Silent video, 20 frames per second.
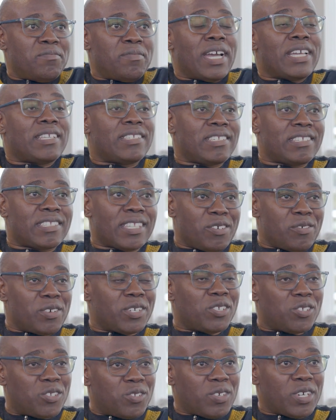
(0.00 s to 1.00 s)
My sister
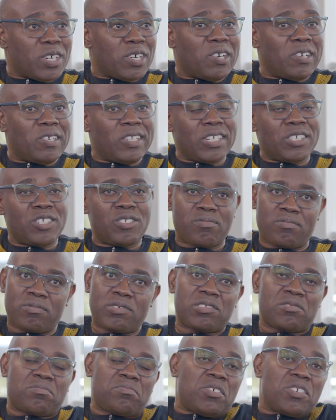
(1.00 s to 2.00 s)
went to a college, which
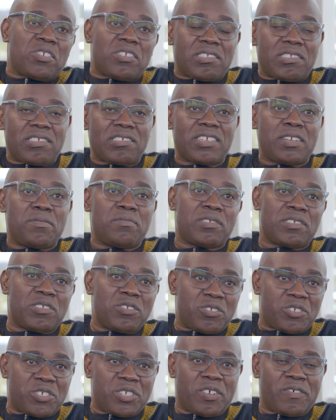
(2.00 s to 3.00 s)
is more or less the same
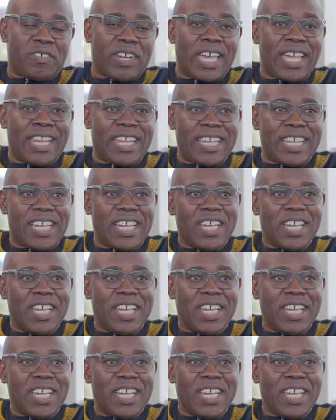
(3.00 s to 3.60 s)
institution of higher learning.